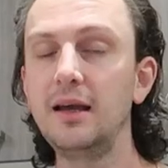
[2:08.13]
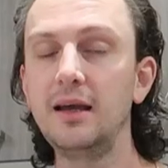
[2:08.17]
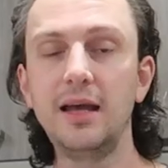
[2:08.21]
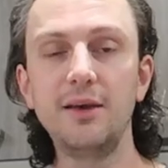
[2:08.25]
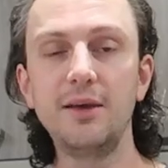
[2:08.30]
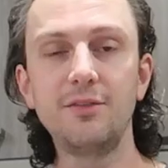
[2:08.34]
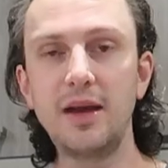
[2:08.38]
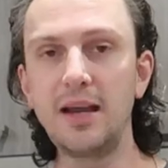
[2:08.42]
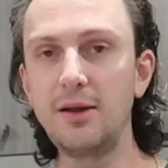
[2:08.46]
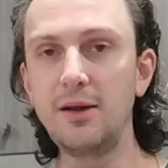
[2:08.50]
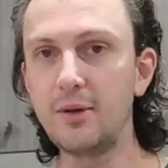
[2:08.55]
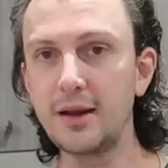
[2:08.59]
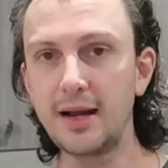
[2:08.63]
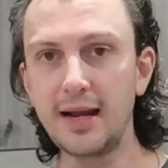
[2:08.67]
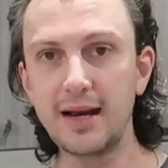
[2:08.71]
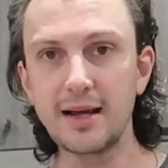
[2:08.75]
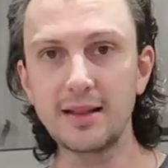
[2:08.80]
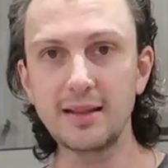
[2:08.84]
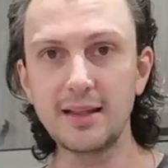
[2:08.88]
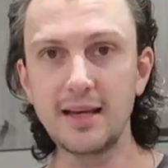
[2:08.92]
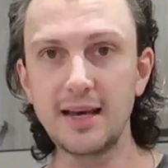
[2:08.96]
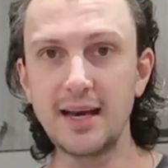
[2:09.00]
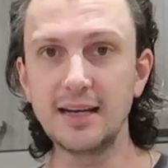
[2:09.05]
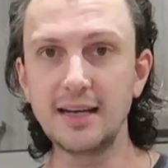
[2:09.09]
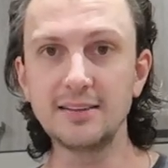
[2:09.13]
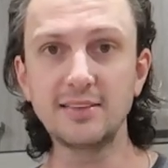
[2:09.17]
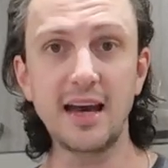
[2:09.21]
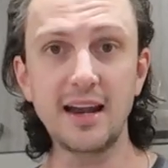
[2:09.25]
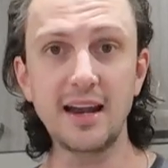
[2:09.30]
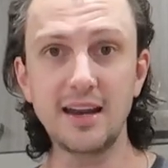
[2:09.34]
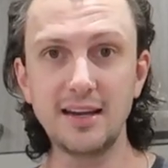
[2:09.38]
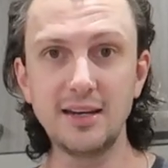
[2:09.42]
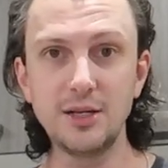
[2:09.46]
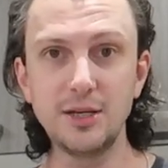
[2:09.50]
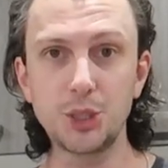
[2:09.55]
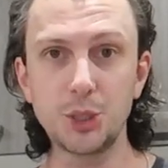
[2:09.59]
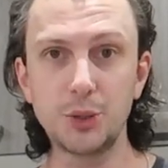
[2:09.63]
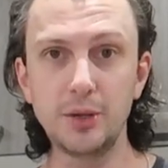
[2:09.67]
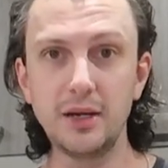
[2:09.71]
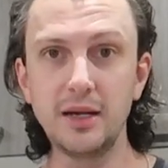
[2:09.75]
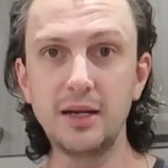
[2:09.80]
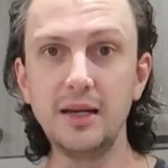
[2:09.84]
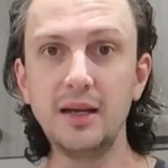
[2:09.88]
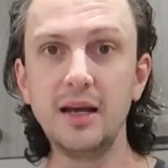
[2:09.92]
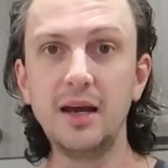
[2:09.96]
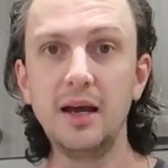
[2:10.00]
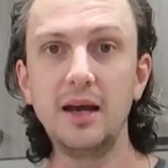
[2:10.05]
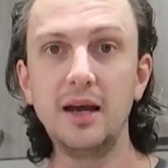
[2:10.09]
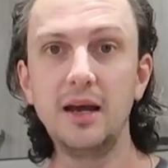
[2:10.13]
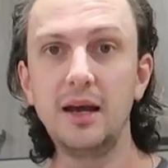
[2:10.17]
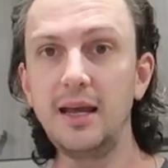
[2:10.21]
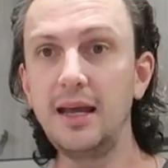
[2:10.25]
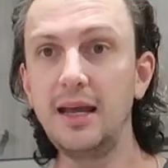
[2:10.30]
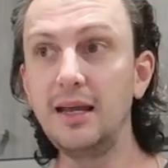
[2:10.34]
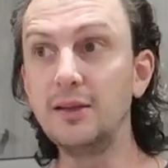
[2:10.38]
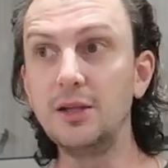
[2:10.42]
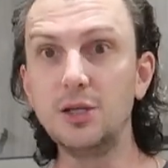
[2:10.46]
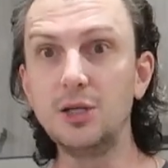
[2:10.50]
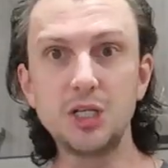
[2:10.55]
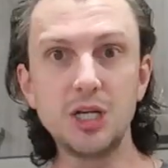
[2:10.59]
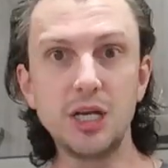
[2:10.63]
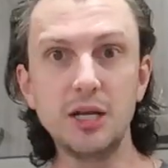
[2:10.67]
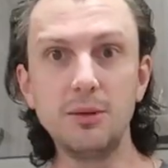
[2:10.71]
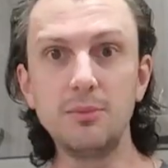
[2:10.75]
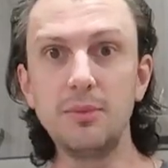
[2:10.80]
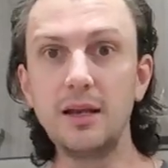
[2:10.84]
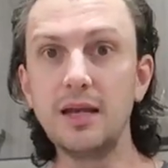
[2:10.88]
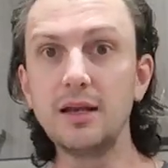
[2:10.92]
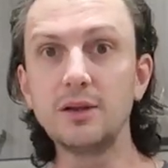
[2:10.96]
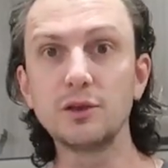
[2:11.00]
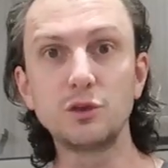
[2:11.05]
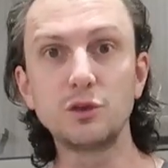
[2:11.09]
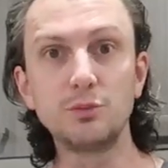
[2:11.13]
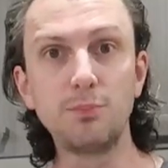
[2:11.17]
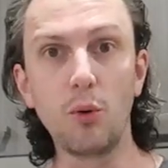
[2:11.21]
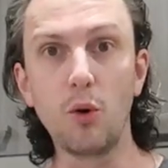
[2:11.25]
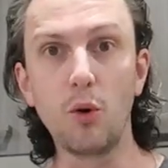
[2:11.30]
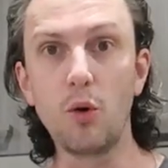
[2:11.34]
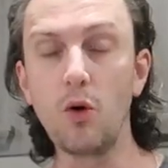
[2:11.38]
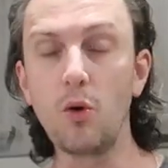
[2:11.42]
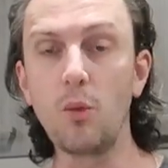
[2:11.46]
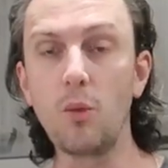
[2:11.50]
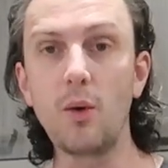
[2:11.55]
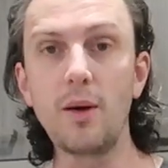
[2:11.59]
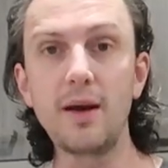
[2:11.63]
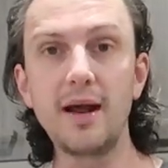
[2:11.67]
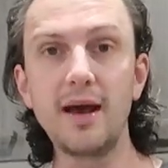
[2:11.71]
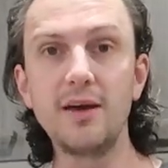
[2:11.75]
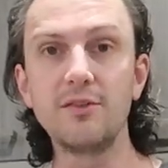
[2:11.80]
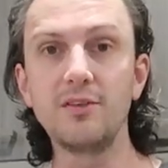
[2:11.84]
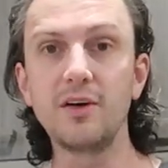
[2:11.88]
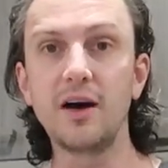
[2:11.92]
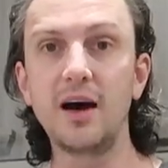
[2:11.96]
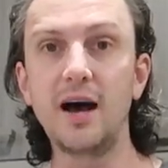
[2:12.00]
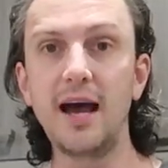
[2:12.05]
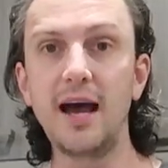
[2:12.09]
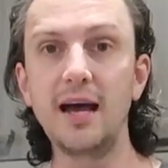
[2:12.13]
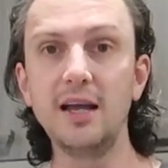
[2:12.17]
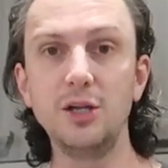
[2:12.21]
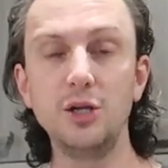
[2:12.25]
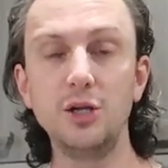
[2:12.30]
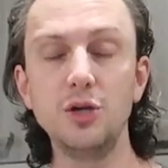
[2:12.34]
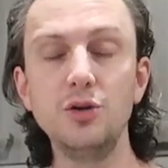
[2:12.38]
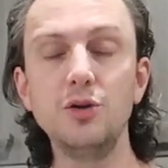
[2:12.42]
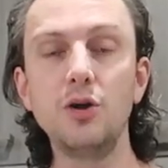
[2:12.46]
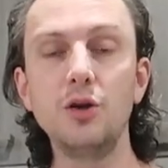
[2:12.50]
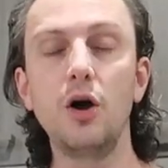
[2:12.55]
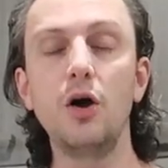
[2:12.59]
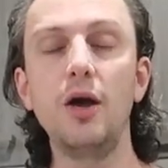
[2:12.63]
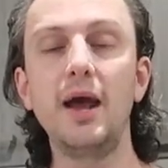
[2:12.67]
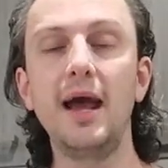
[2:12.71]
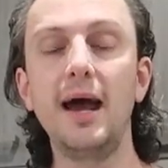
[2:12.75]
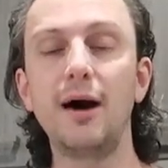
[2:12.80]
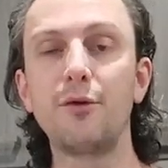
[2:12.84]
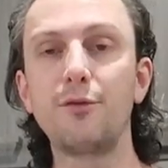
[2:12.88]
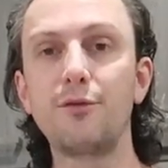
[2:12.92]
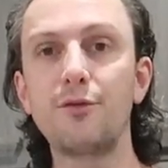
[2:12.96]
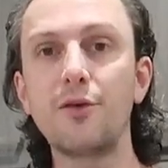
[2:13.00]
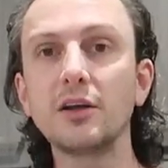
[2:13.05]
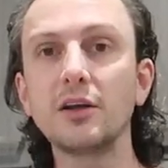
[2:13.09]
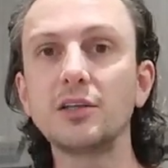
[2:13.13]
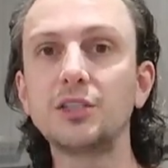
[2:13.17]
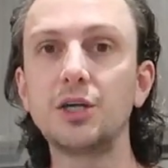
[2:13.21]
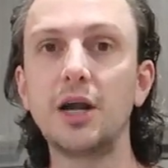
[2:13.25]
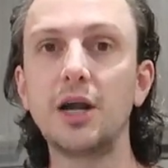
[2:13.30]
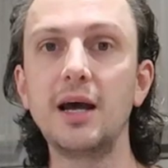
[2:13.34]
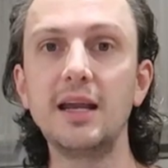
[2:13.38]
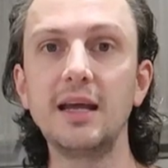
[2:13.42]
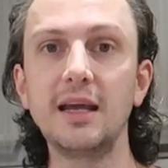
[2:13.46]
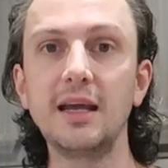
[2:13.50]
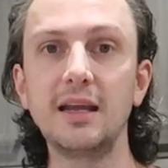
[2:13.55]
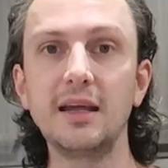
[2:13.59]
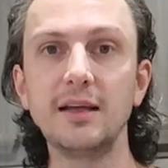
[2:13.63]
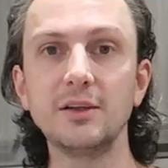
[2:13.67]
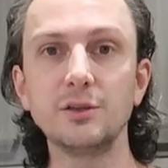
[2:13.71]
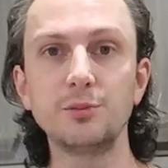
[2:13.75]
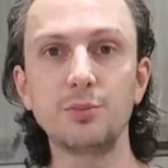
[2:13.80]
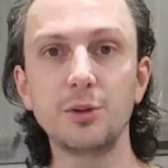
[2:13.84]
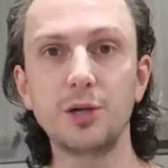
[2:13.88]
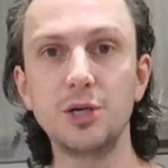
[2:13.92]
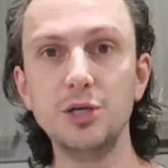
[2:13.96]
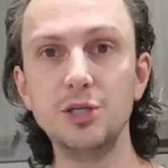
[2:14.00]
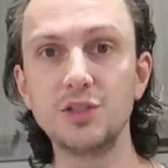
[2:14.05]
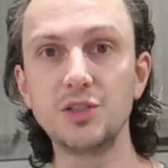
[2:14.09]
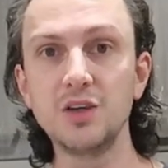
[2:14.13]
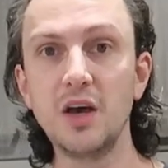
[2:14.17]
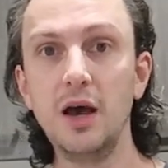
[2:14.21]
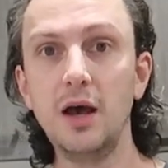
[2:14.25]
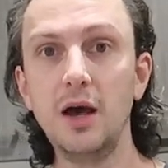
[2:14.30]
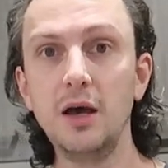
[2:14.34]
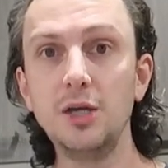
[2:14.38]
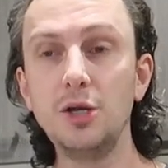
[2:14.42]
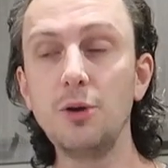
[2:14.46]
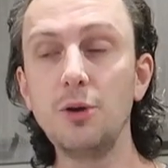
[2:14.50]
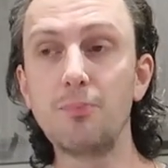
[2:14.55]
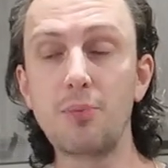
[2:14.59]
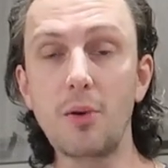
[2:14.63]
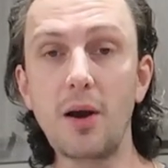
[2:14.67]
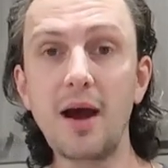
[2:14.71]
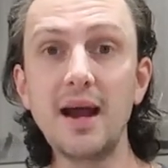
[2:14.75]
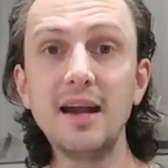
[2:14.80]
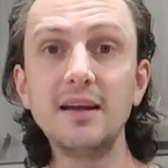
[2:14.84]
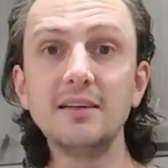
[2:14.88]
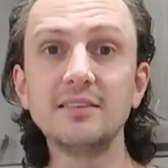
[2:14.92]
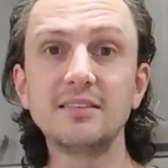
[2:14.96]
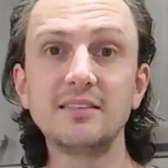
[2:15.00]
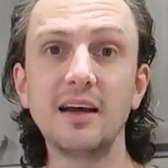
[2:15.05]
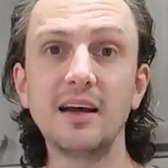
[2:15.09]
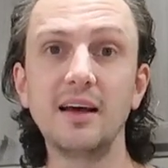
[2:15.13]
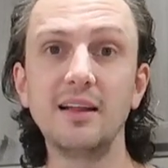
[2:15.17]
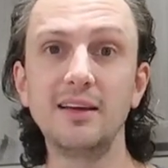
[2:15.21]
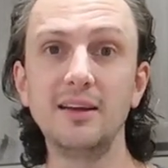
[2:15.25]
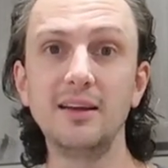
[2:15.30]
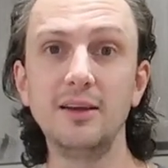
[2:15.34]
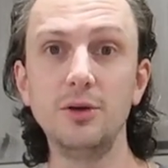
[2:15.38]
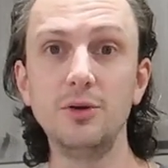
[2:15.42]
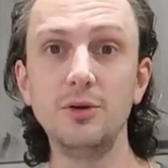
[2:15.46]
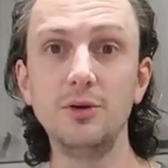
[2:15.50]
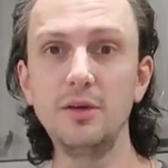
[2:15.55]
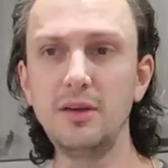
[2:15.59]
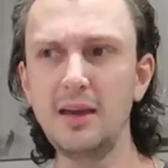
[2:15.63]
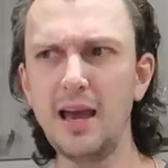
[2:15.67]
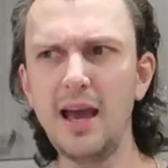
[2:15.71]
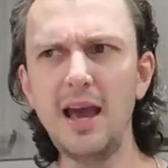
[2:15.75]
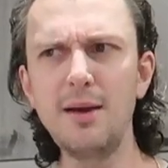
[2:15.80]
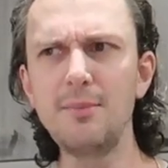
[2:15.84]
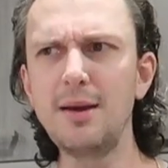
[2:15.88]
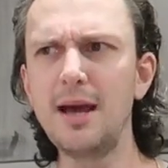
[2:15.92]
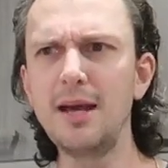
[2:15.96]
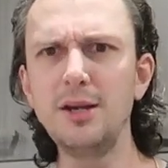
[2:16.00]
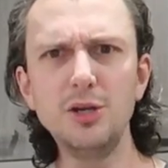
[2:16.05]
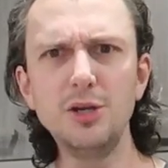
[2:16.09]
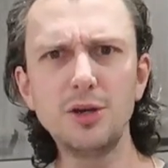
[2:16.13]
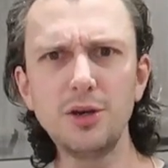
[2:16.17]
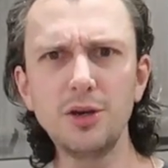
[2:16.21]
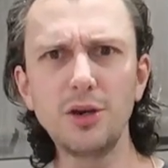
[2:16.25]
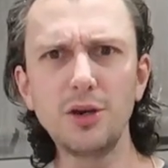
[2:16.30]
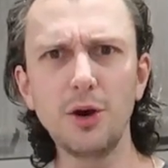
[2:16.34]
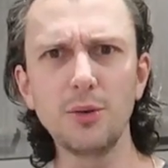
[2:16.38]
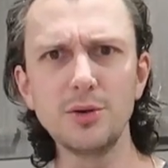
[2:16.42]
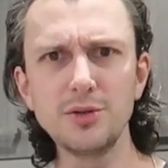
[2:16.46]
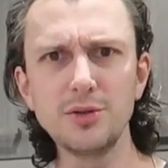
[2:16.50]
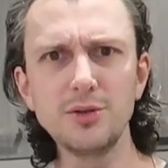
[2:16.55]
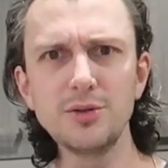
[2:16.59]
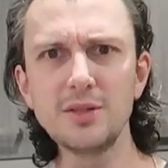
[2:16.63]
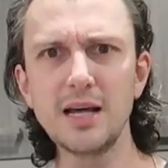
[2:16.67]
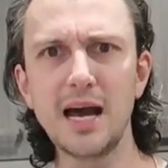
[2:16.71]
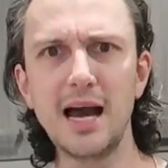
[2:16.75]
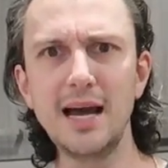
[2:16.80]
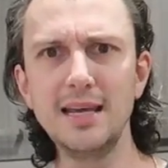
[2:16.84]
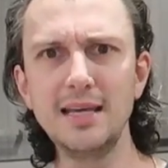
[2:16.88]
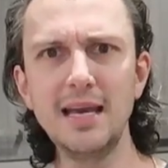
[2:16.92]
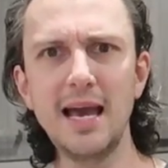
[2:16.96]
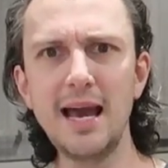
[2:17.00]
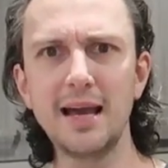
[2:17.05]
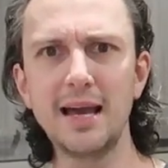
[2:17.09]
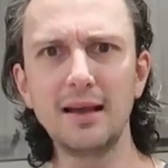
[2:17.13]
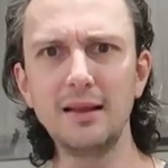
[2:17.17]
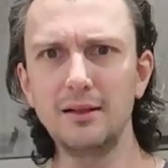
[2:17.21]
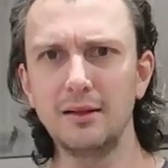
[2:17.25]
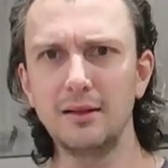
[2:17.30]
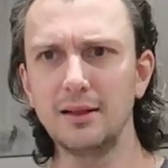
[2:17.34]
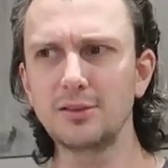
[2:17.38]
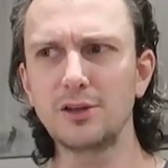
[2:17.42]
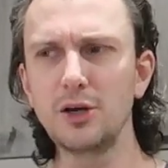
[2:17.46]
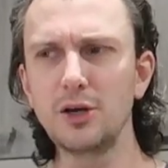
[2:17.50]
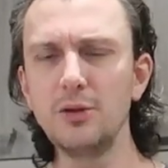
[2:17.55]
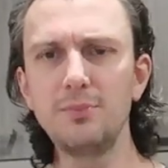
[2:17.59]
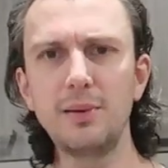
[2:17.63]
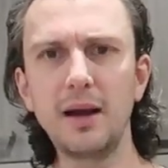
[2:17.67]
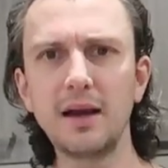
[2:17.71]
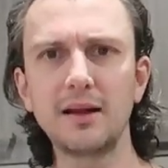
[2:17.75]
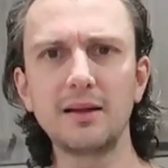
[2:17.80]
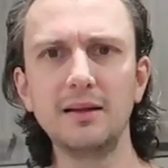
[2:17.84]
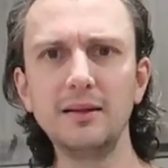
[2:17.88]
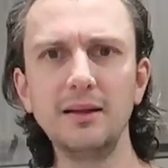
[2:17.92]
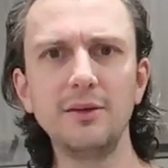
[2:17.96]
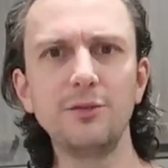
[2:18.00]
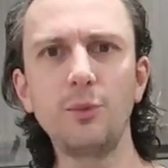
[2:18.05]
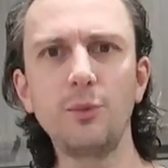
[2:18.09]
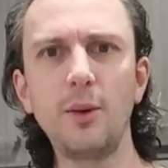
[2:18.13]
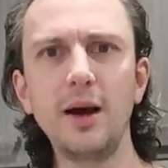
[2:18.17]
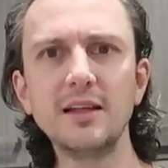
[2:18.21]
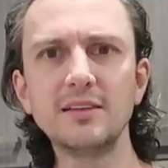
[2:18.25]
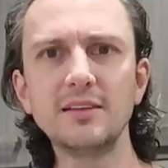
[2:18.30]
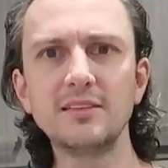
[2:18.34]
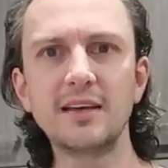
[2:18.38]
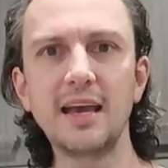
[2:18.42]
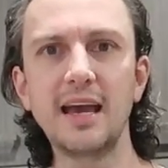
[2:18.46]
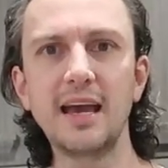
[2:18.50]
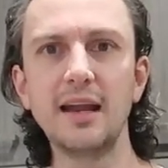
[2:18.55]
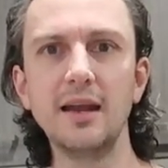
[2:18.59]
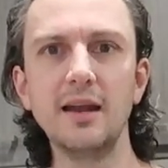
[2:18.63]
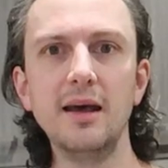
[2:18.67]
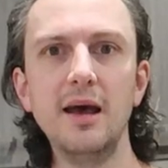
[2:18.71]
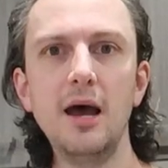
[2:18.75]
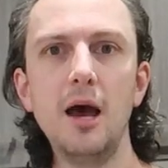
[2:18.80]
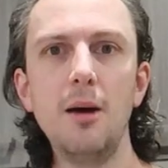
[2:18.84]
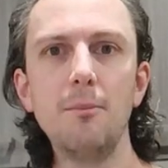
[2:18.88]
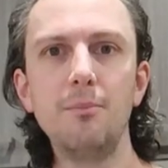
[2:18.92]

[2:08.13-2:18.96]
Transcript: If anyone out there has had an injury in the gym, in a sport, whatever, you know how frustrating it is because your brain is telling you, yeah, man, you can go and do that. Yeah, let's go back and lift weights again.